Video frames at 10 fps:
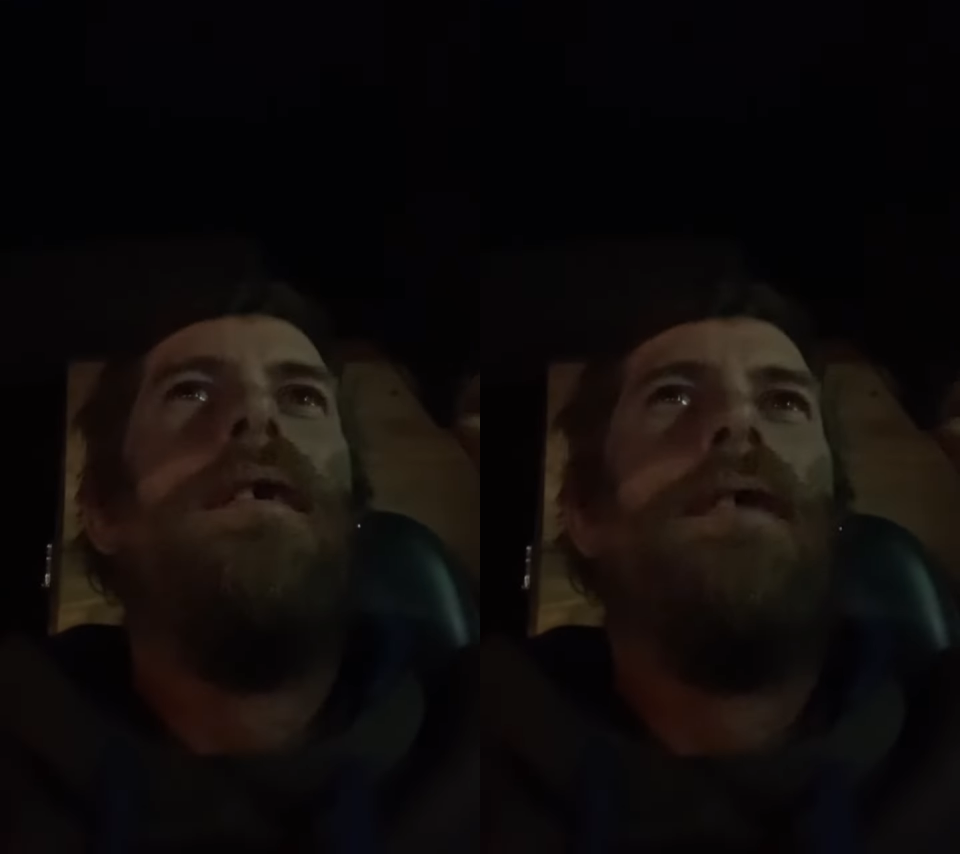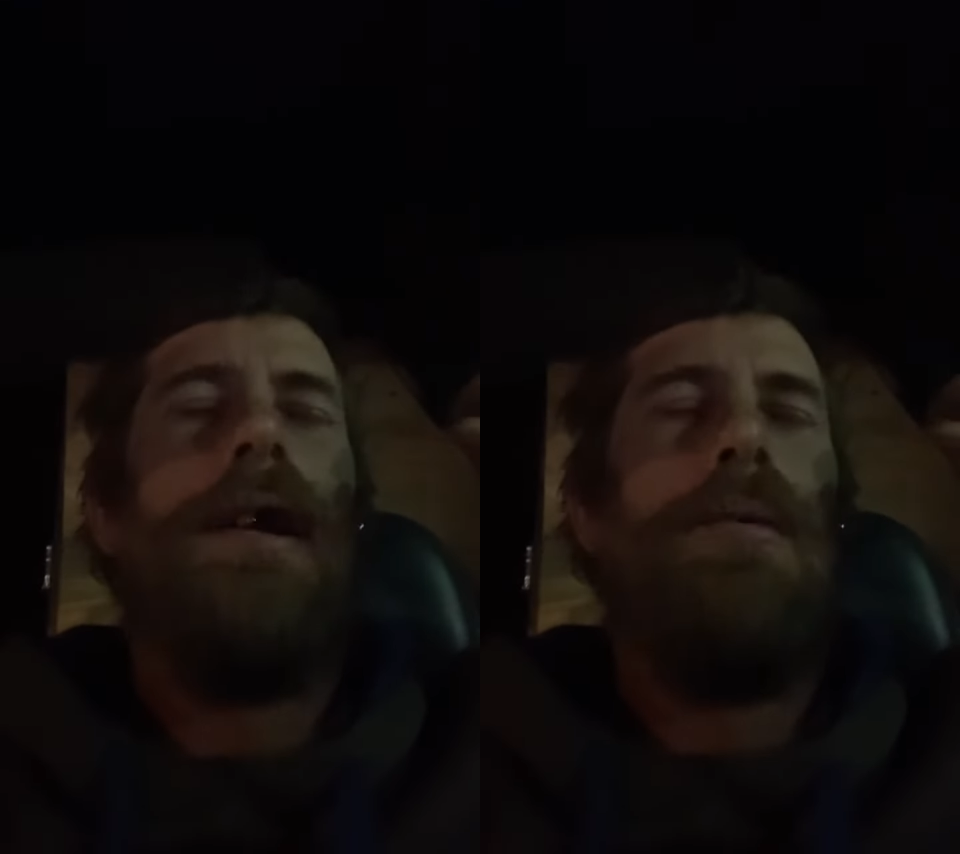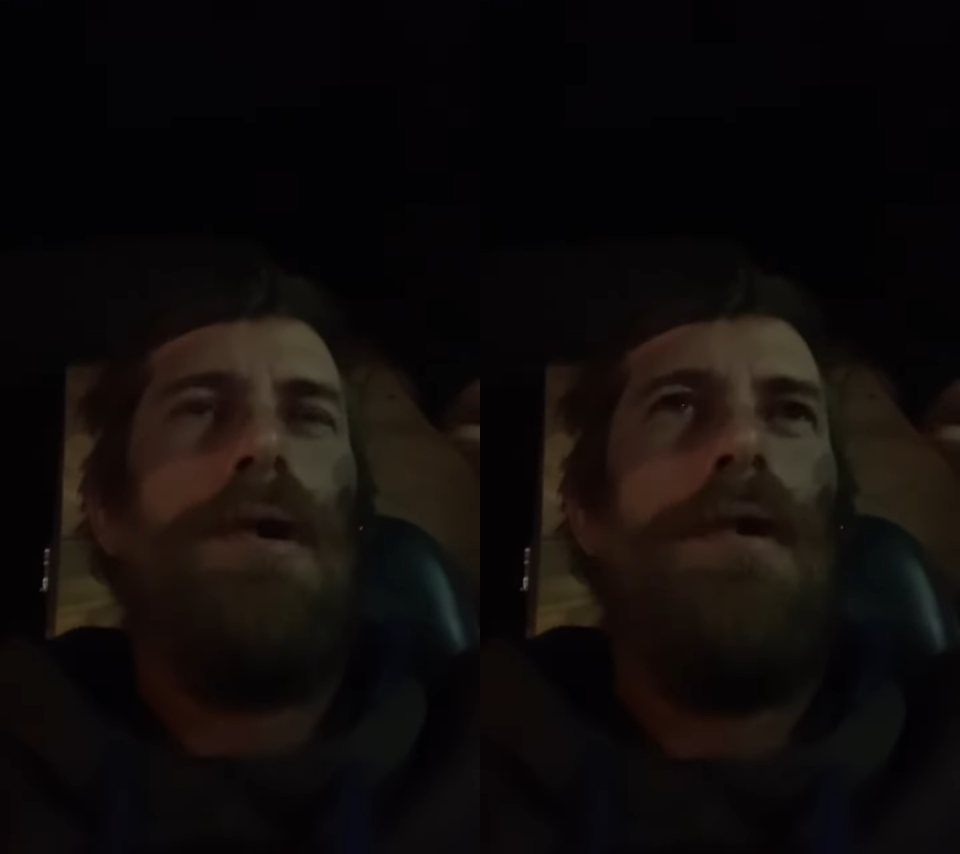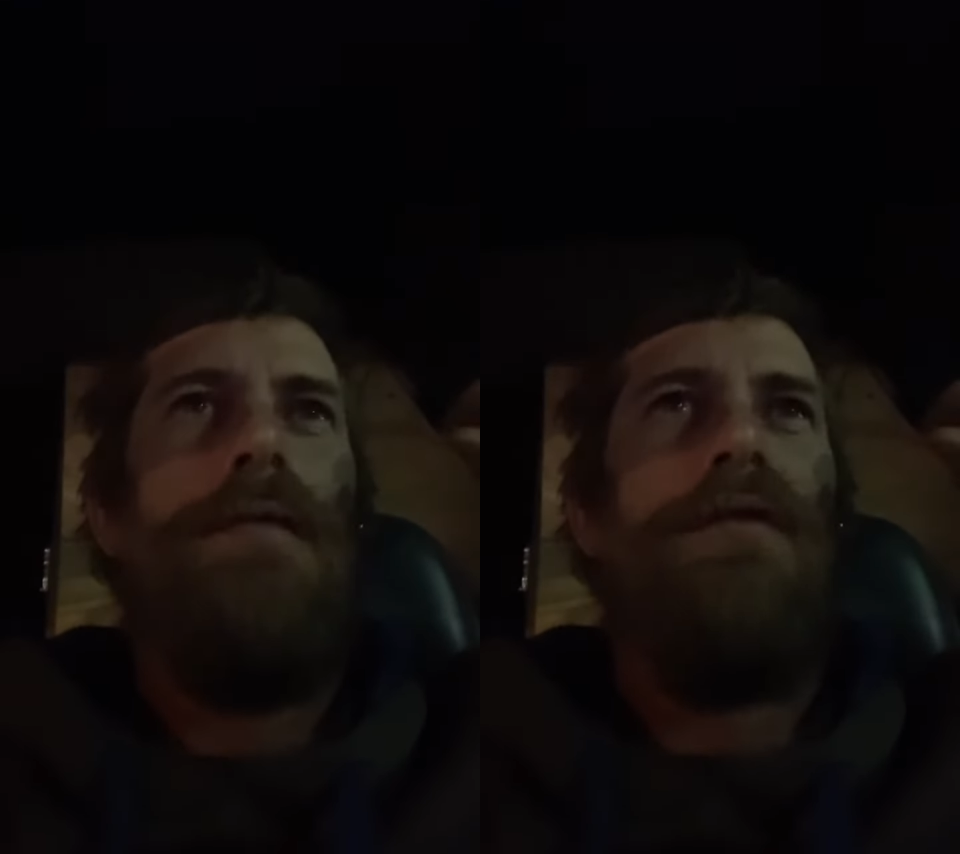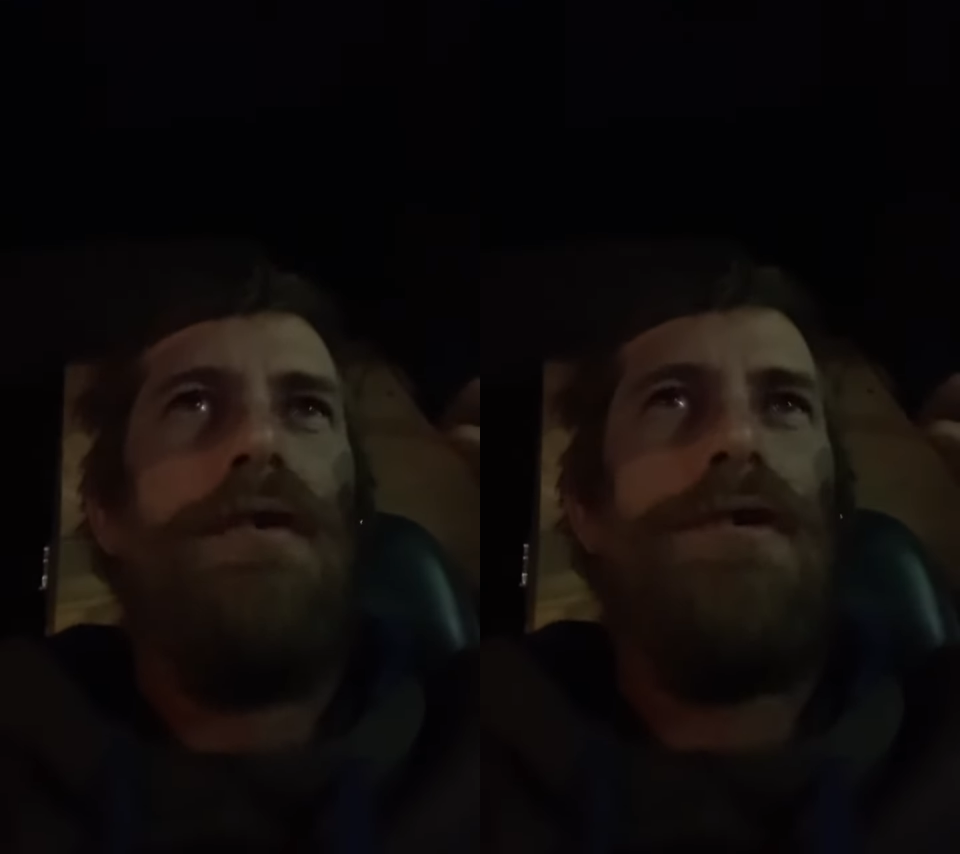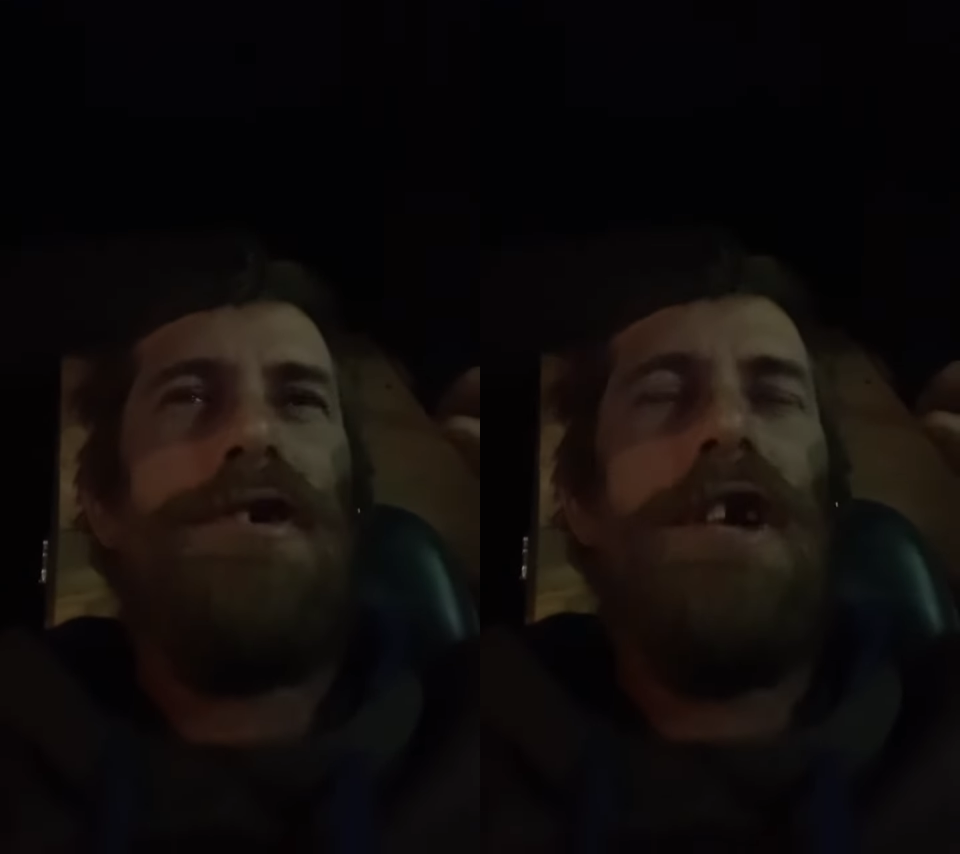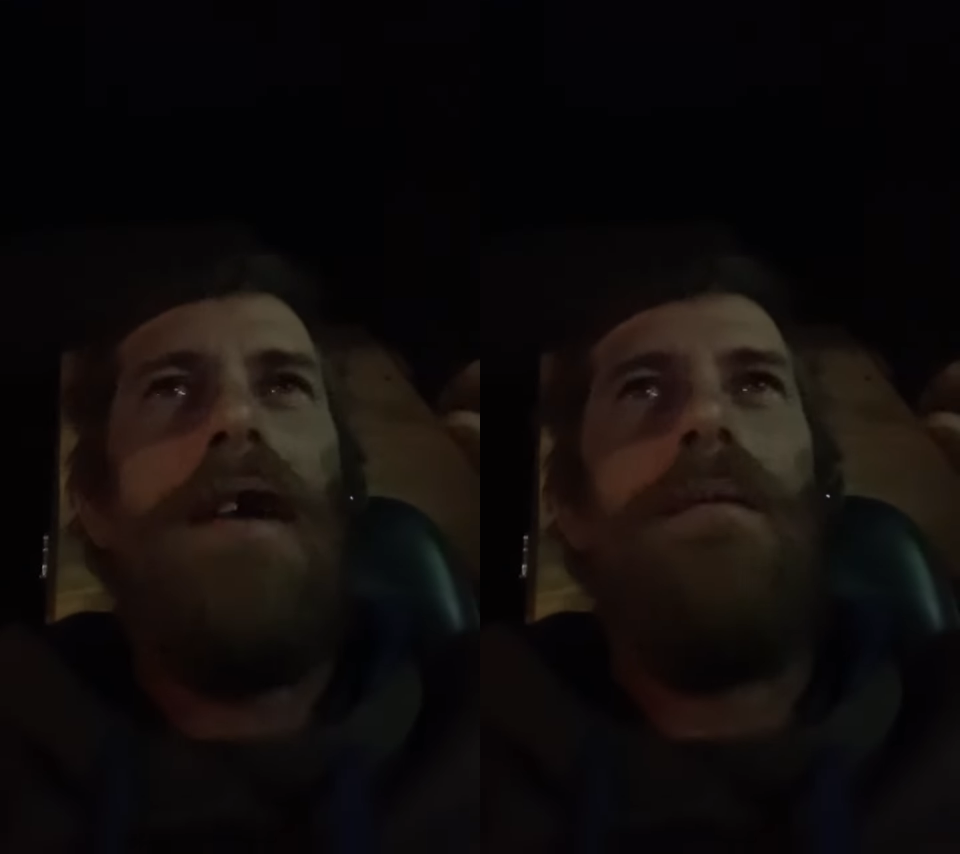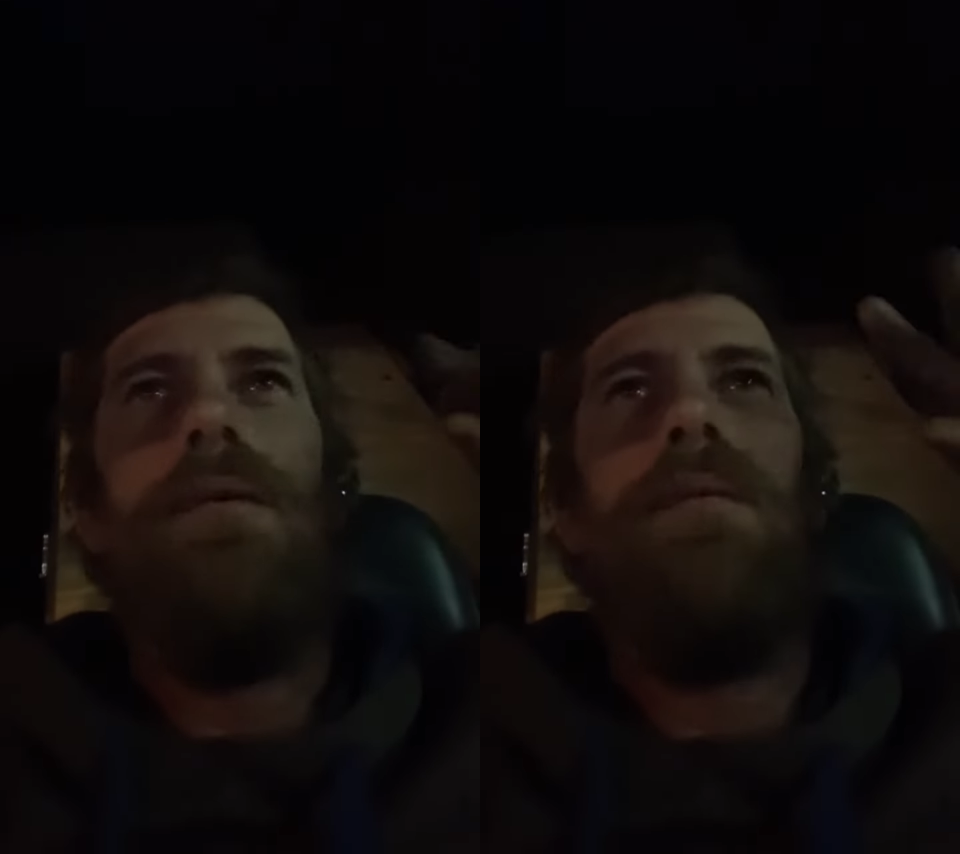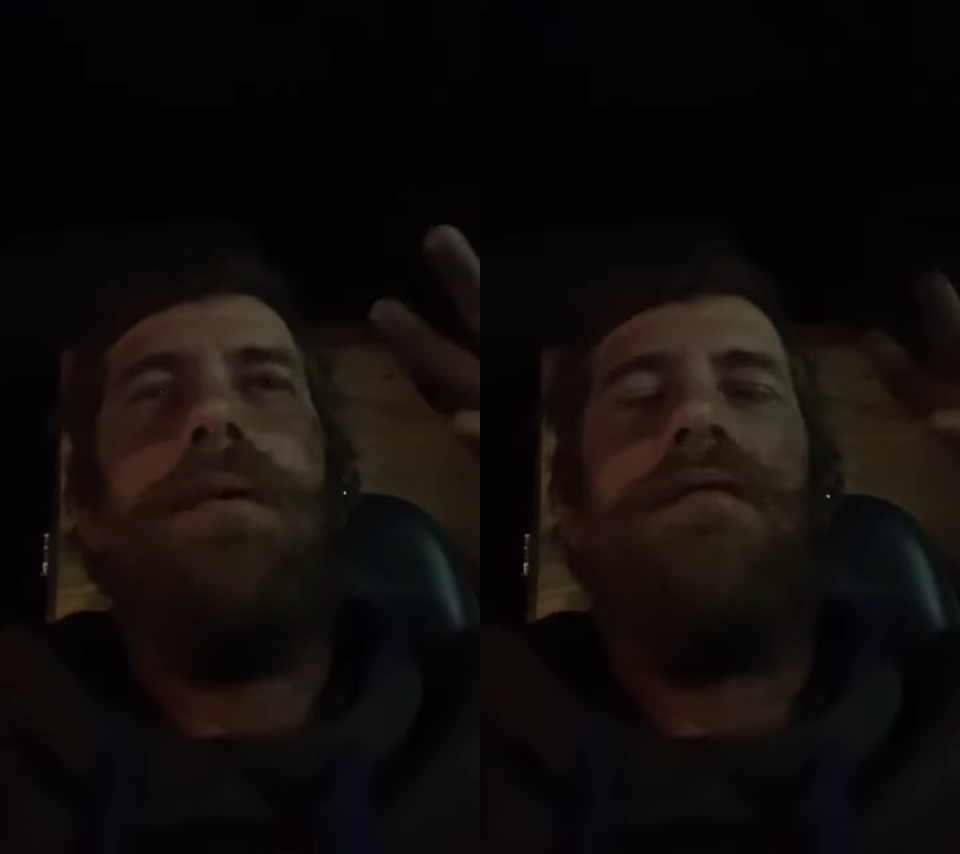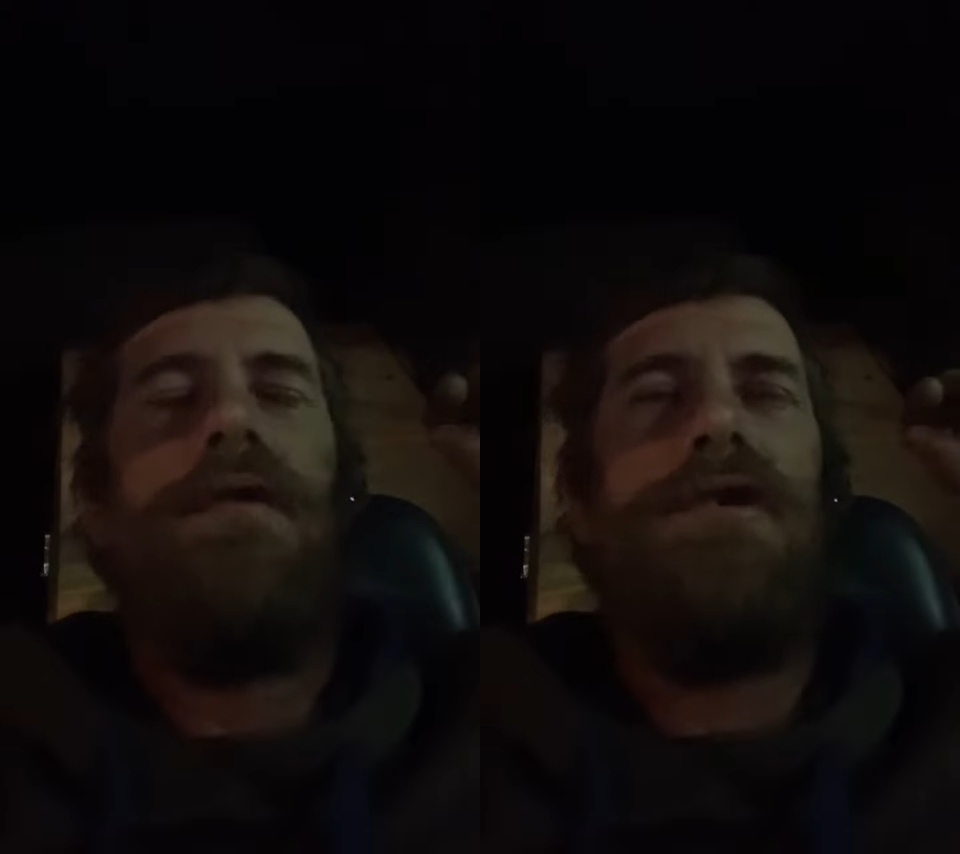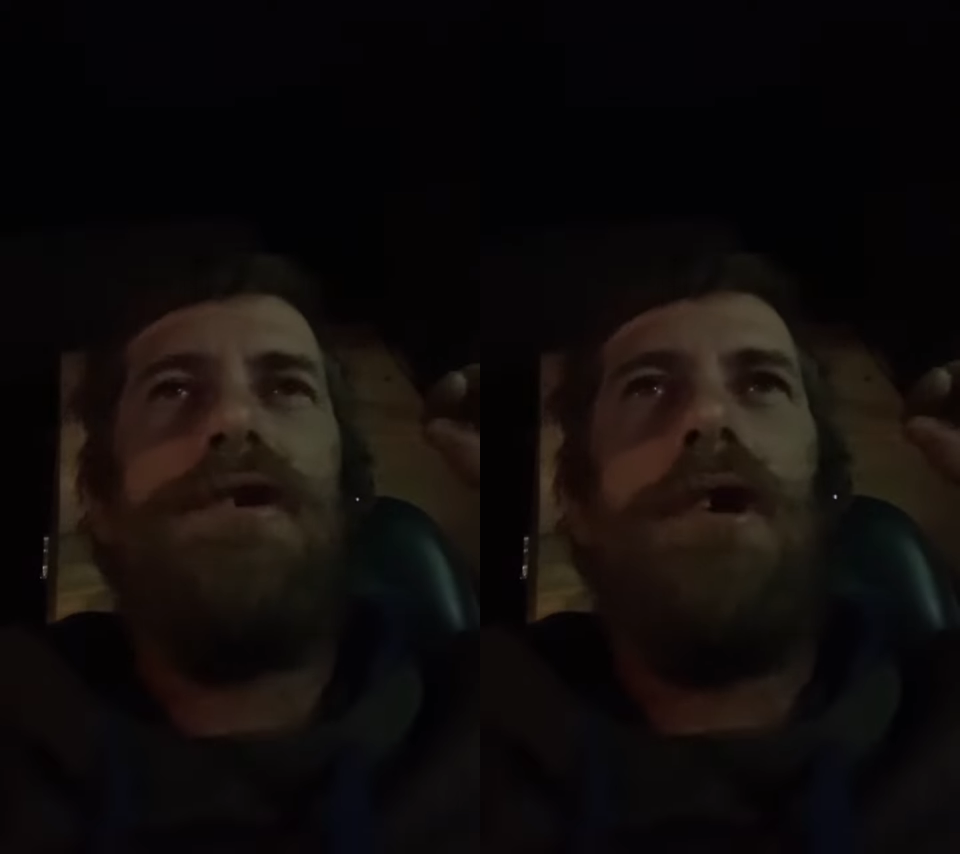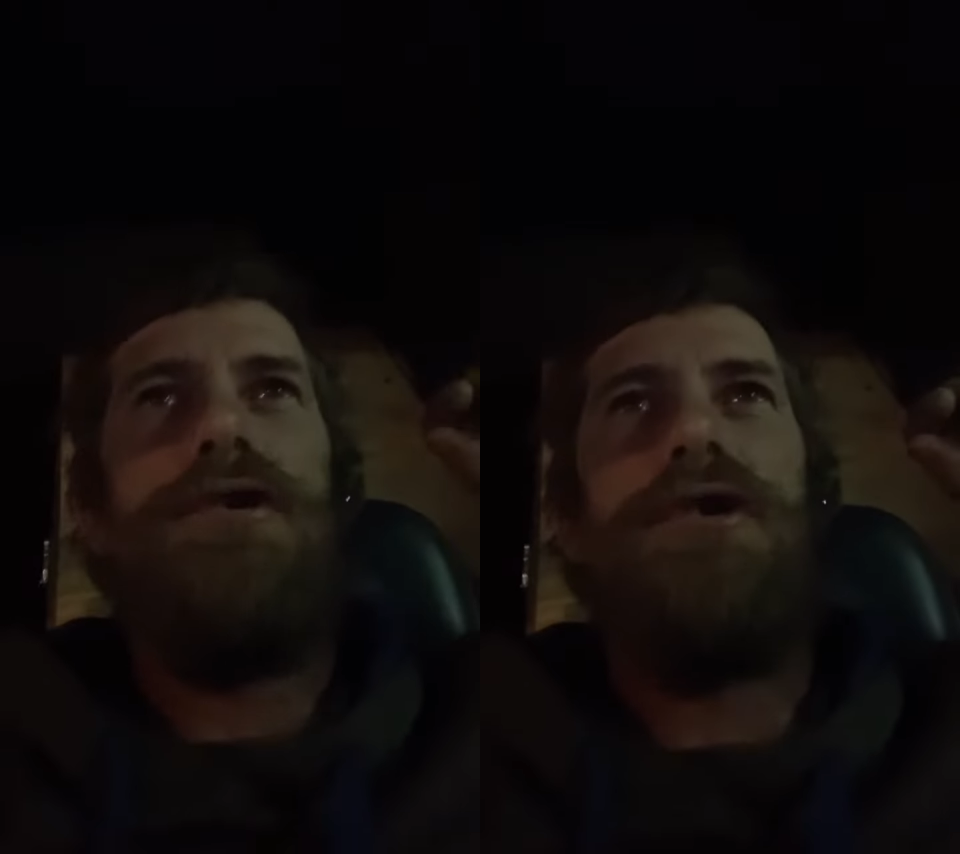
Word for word: like one of the first time when we first started